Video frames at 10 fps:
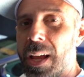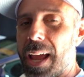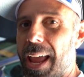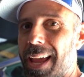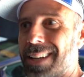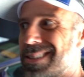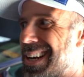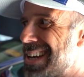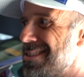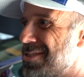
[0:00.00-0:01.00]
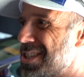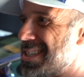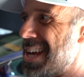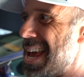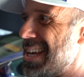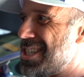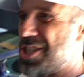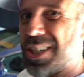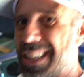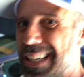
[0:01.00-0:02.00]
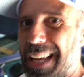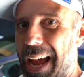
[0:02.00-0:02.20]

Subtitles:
and kind of just agility